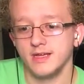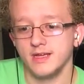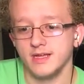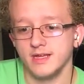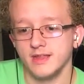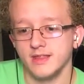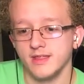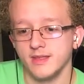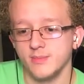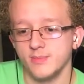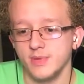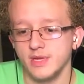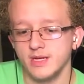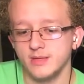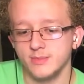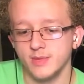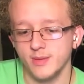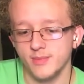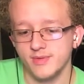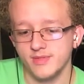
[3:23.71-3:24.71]
It's a beat
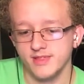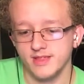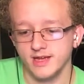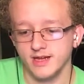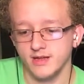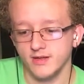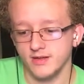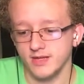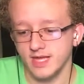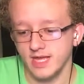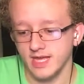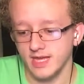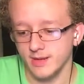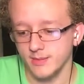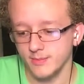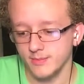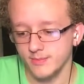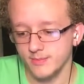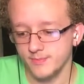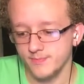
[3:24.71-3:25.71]
'em up style
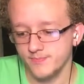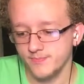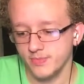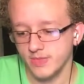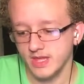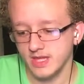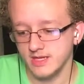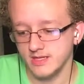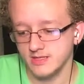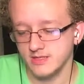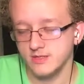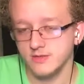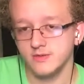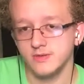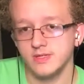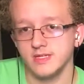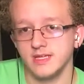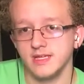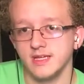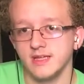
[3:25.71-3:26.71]
game, a
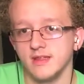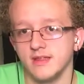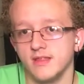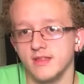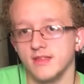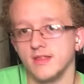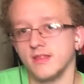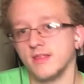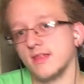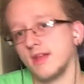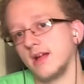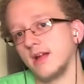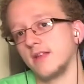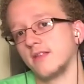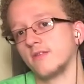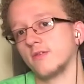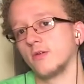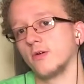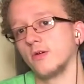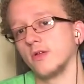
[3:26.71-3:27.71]
two D
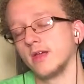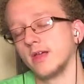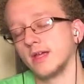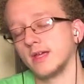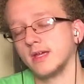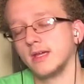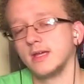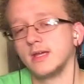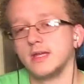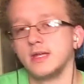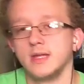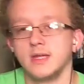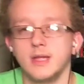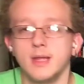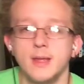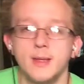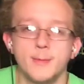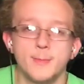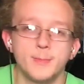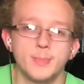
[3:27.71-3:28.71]
side scrolling,
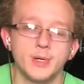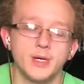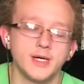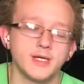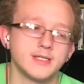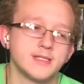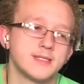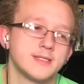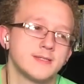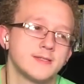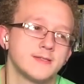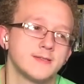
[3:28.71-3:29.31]
but